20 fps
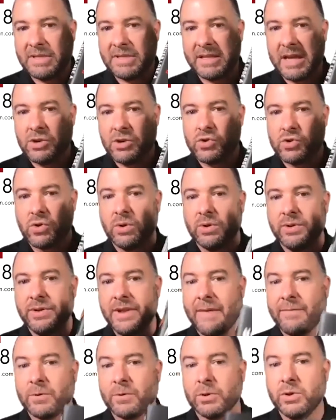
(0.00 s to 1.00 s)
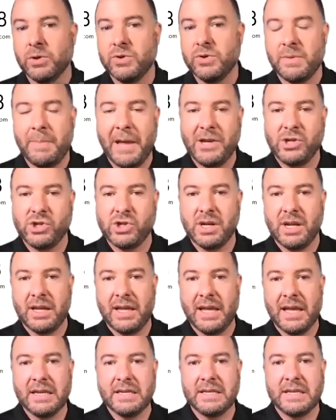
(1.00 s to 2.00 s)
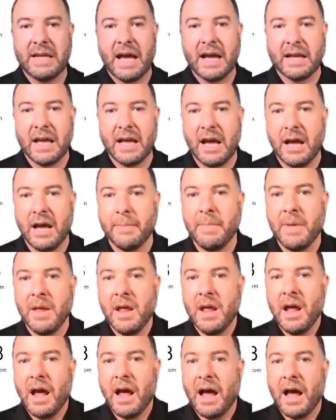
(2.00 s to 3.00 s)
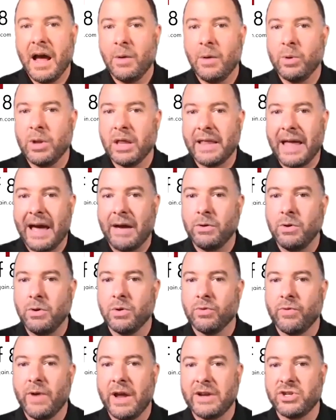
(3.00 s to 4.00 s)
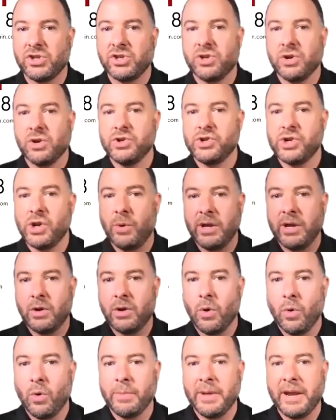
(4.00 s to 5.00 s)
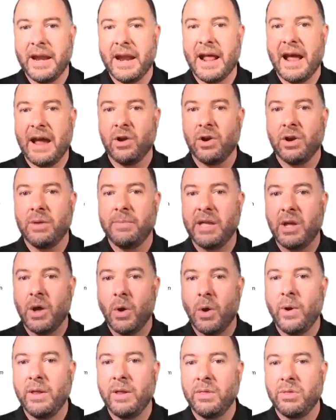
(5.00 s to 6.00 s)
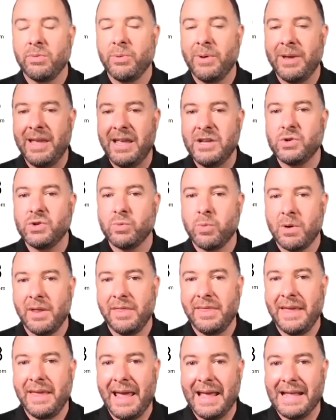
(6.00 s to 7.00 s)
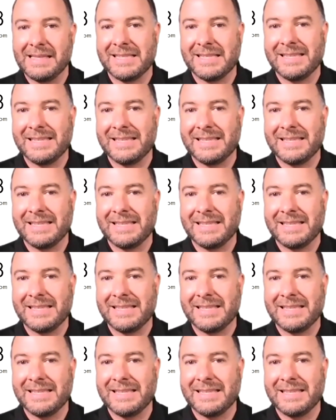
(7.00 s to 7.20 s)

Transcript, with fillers: Central, neverloseapatientagain.com uh, will allow you to register. Joey Coleman and I are going to be going through each one of the eight